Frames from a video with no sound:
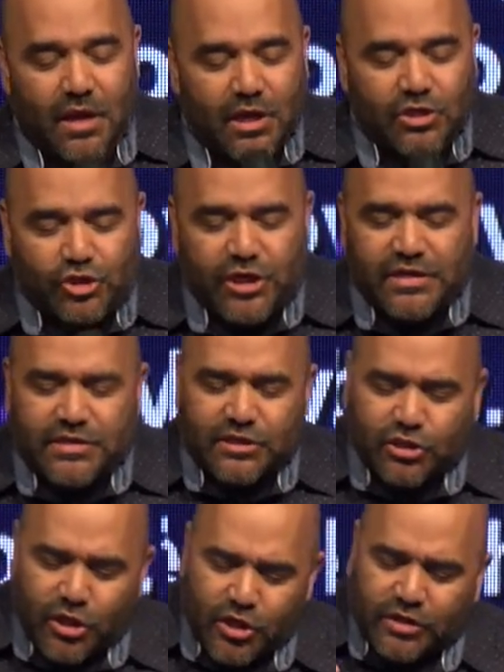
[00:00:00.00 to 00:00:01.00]

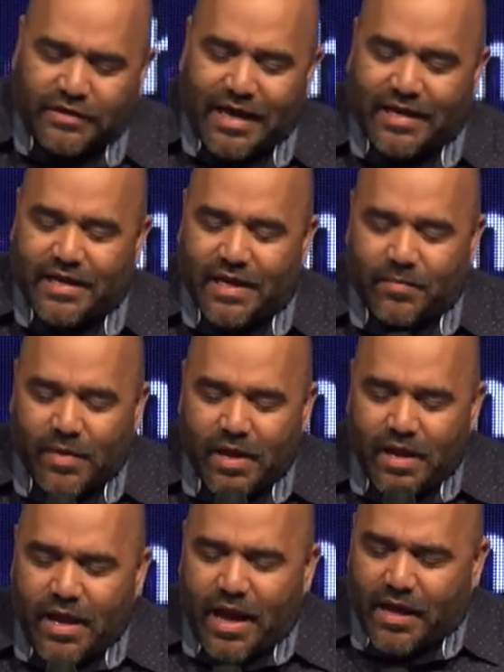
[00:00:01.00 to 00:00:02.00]
Jesus looked at him
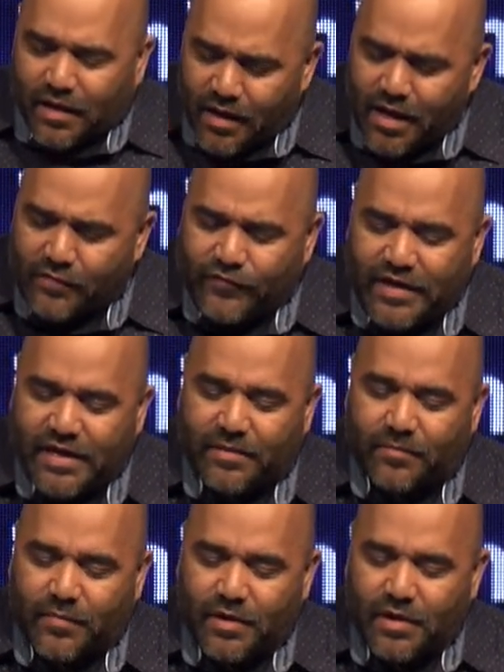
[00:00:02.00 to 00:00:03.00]
and loved him.
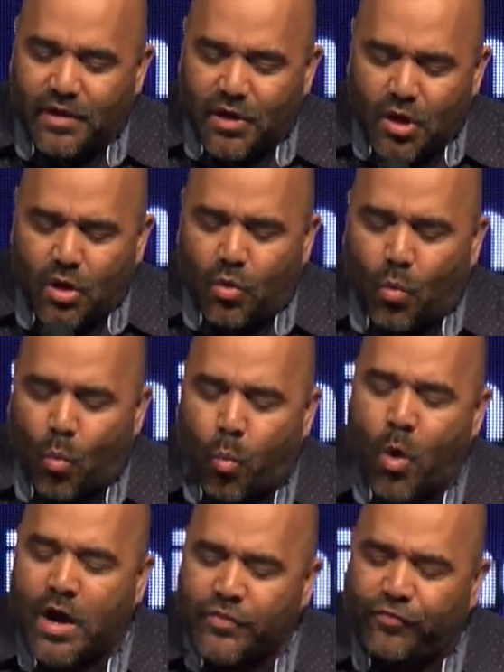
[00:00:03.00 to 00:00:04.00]

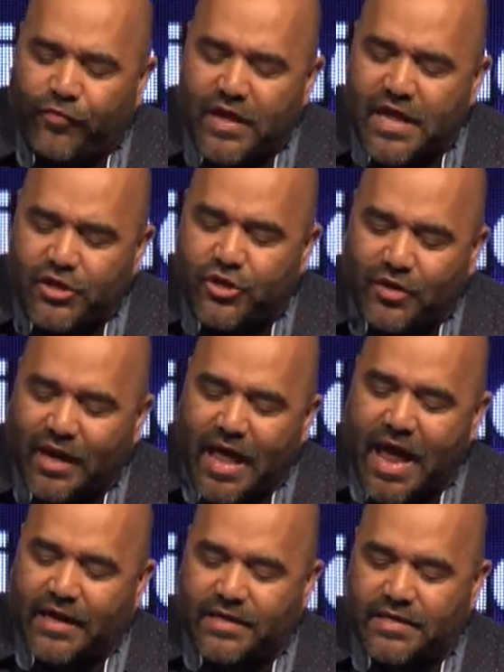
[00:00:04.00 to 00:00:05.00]
One thing you
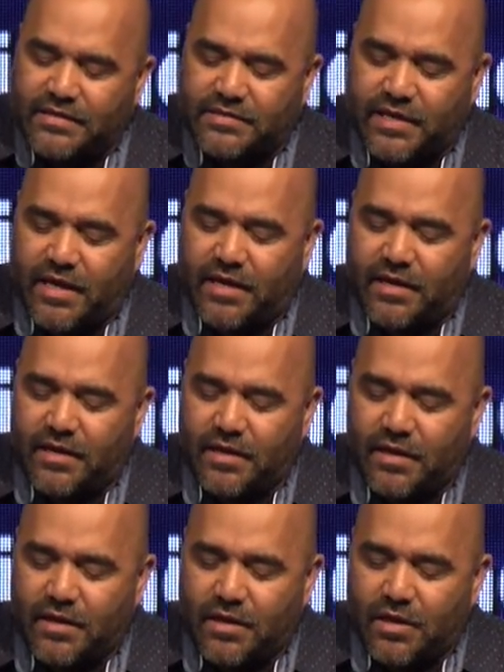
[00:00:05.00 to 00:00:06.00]
lack, he said.
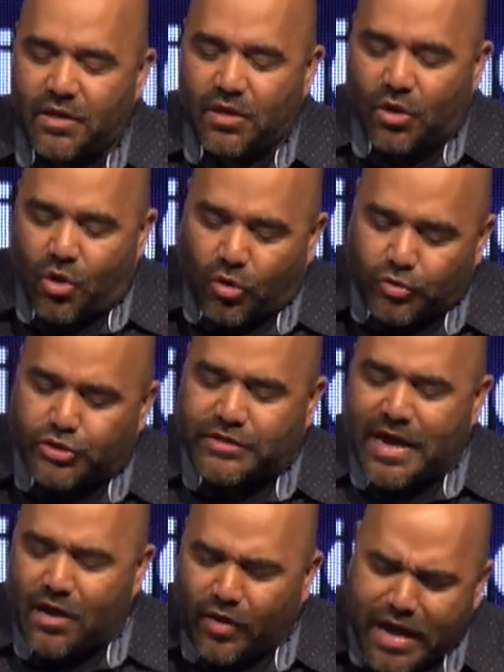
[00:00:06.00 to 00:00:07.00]
Go
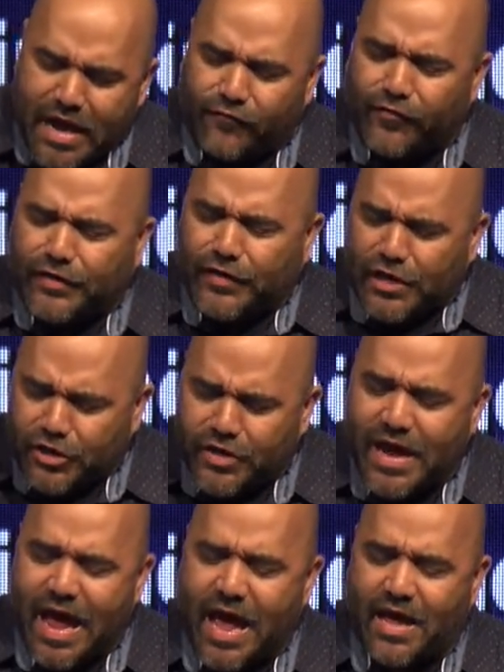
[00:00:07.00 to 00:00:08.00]
sell everything you
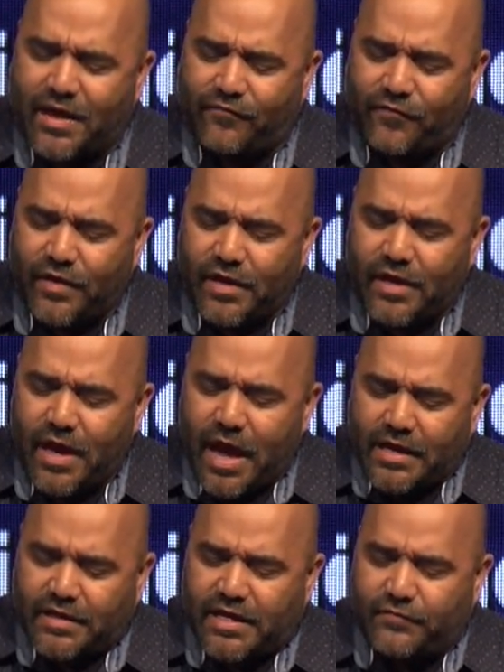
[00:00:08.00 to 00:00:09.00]
have
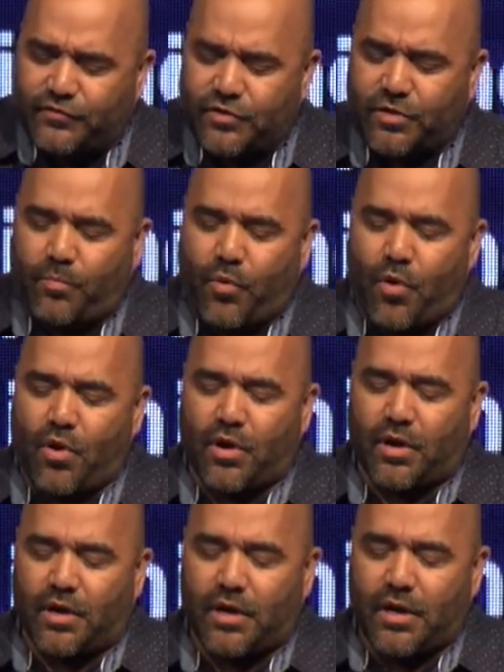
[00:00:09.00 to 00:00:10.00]
and give to the poor,
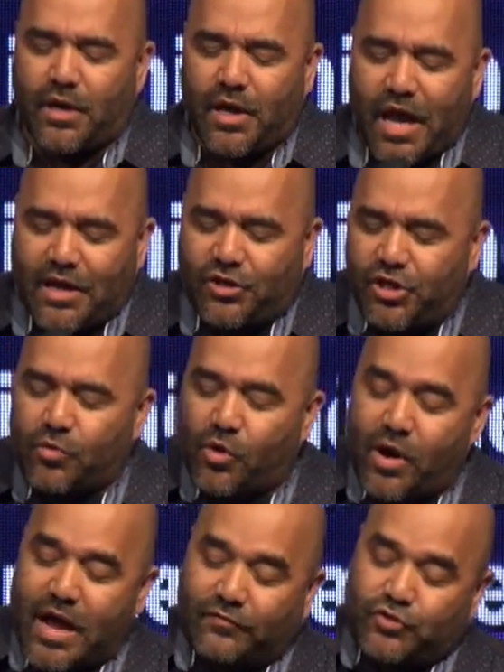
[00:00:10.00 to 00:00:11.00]
and you will
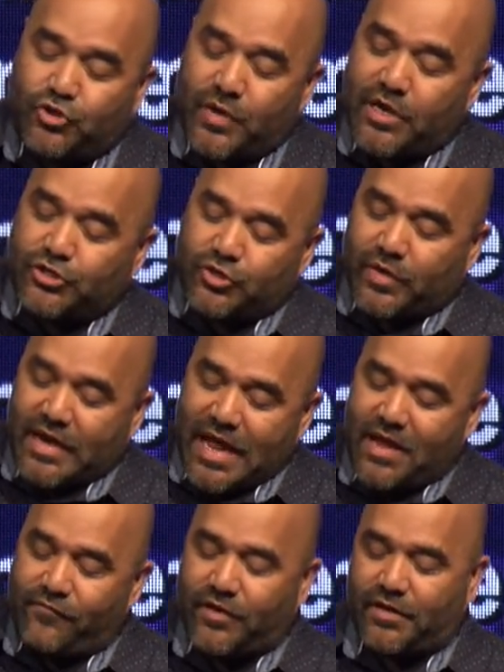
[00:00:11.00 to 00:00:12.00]
have treasure in
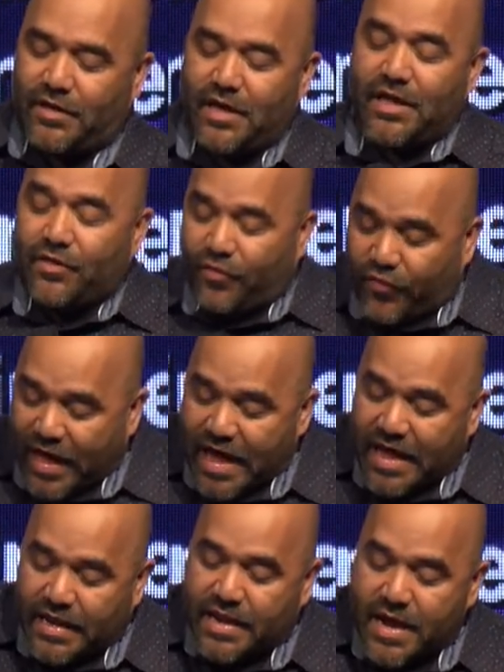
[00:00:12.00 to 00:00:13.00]
heaven.
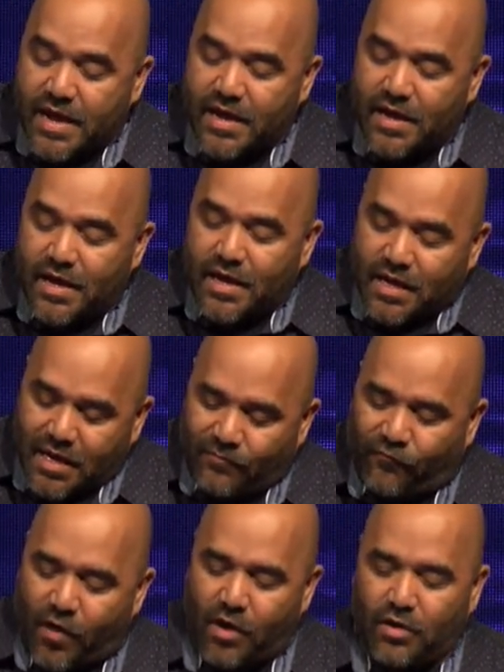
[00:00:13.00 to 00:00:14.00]
Then come
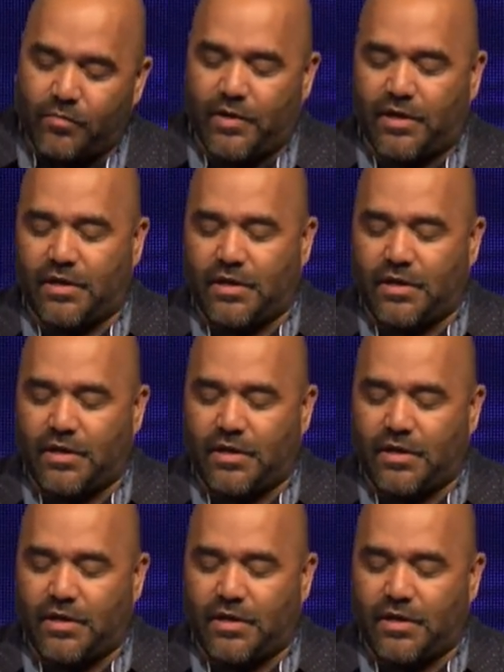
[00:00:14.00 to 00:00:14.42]
follow me.